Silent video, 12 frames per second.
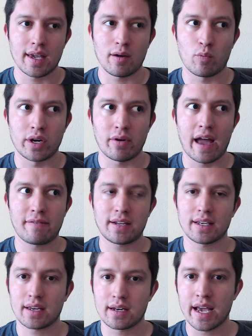when you have
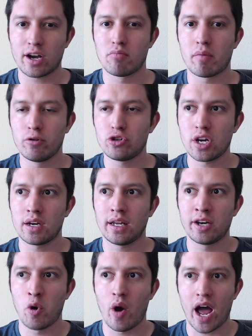like Nekomamushi and
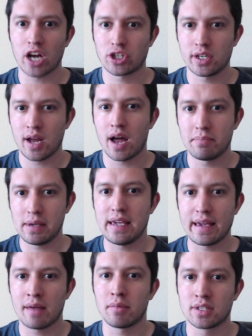Inuarashi not
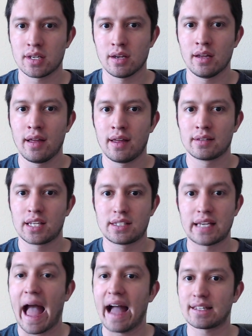being able to
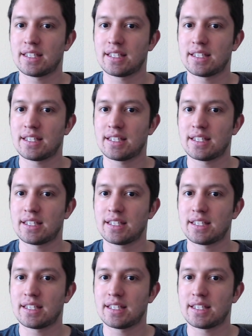tag